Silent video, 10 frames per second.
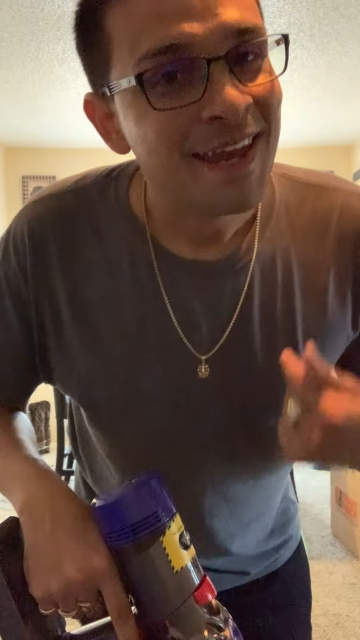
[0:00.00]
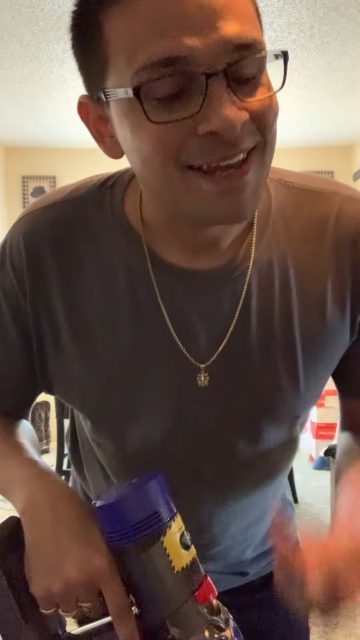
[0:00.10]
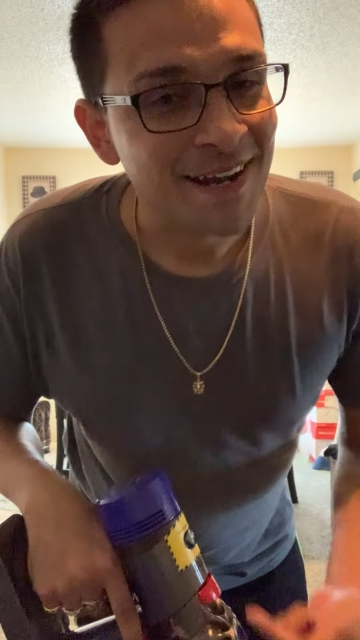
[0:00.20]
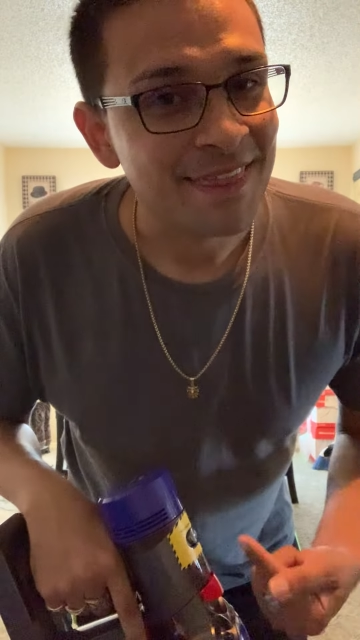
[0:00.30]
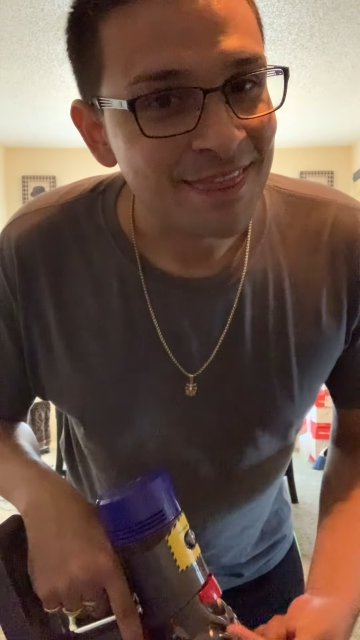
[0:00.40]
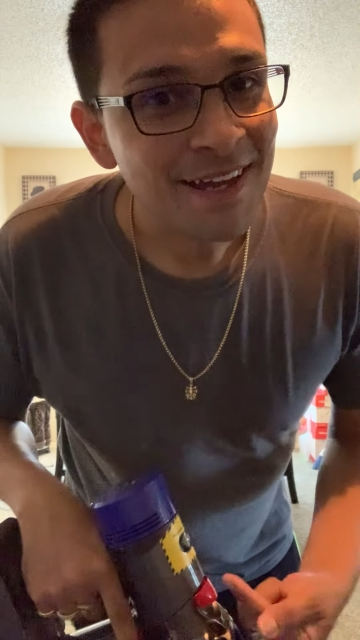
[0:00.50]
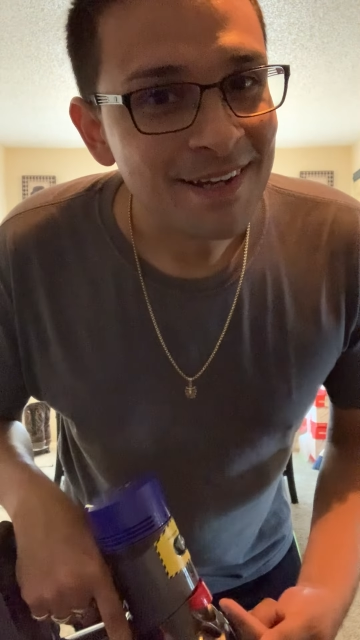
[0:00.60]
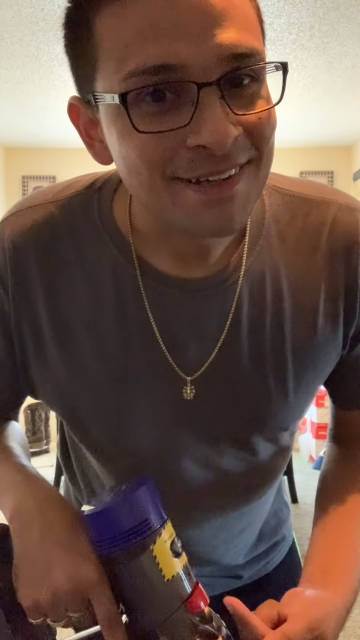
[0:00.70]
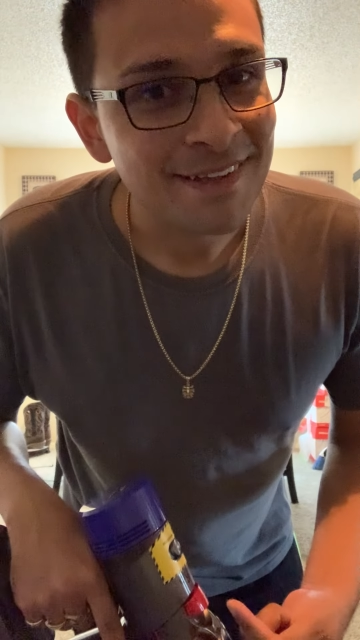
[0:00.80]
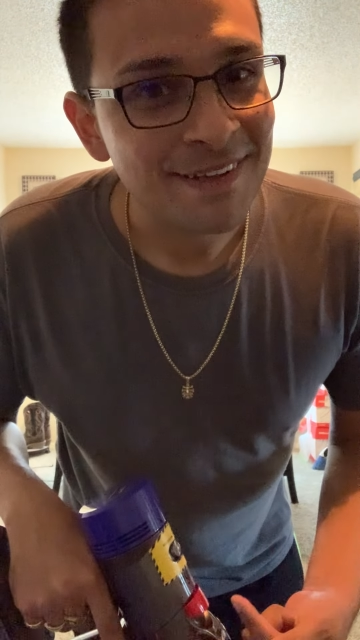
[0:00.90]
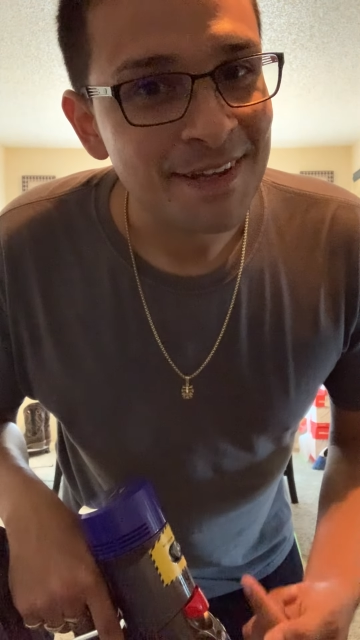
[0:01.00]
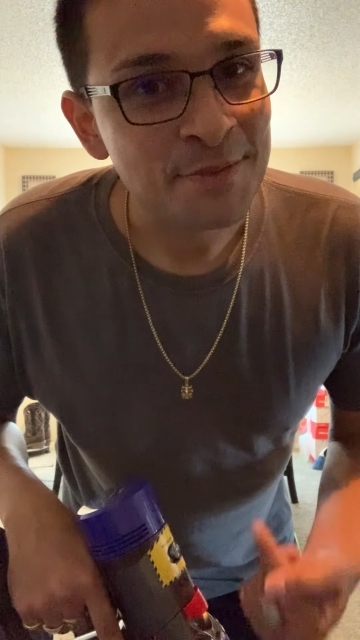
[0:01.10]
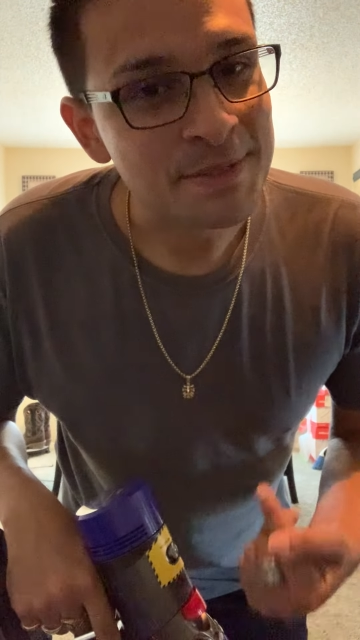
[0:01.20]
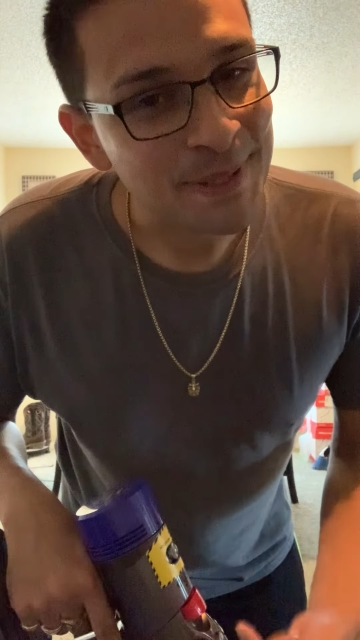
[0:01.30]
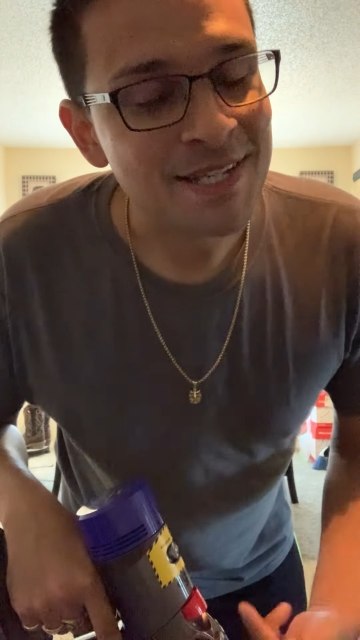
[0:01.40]
and I thought it
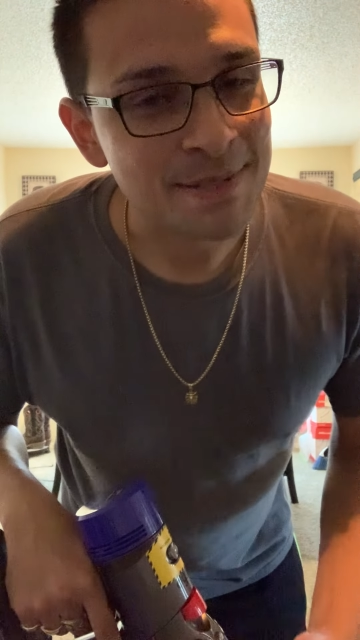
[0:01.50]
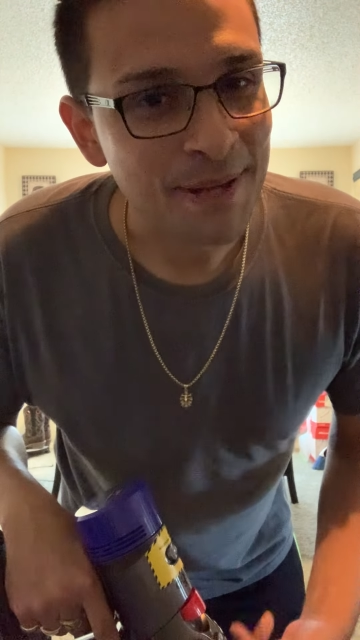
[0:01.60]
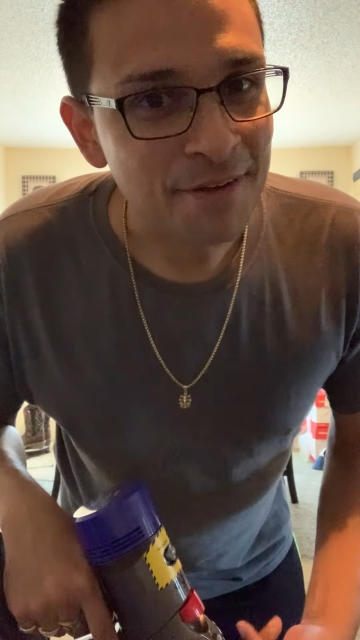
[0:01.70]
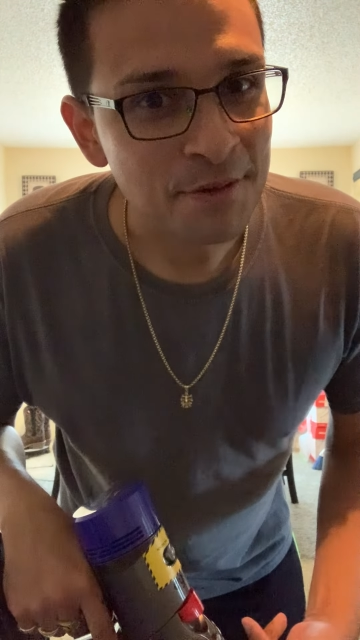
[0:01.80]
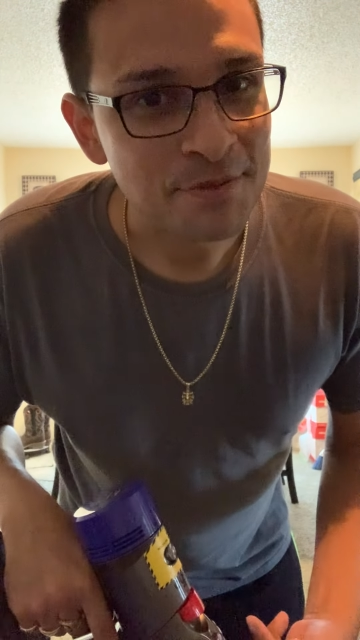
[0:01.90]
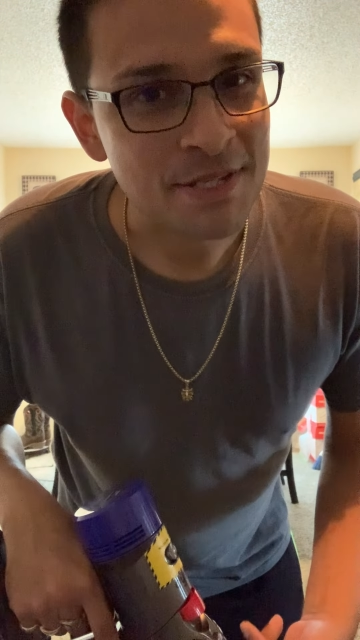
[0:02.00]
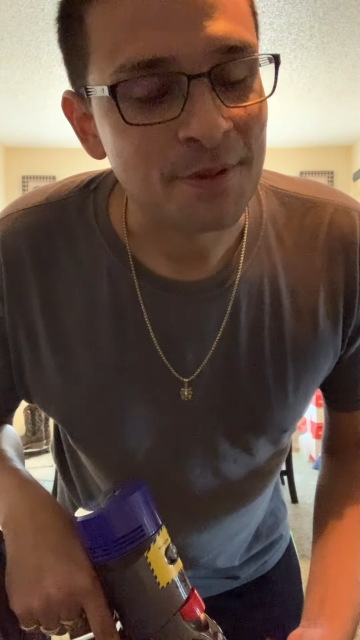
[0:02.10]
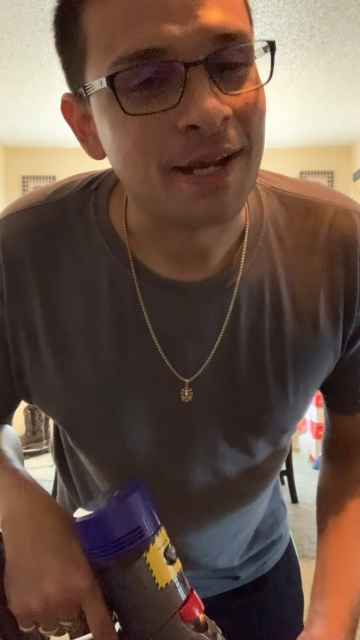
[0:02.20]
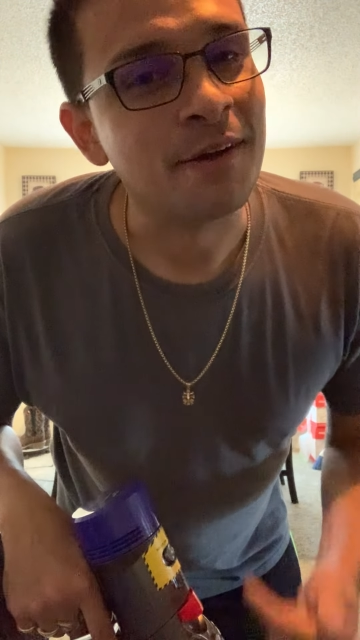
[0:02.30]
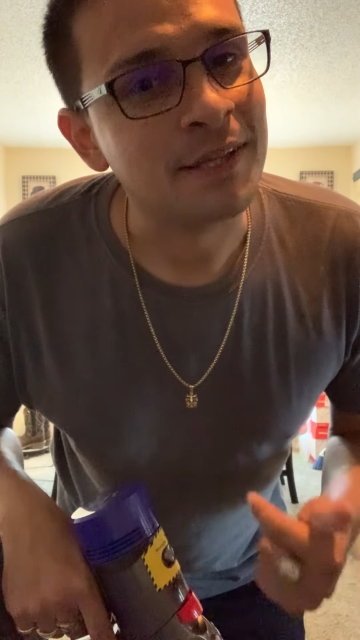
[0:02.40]
was because the battery was going out,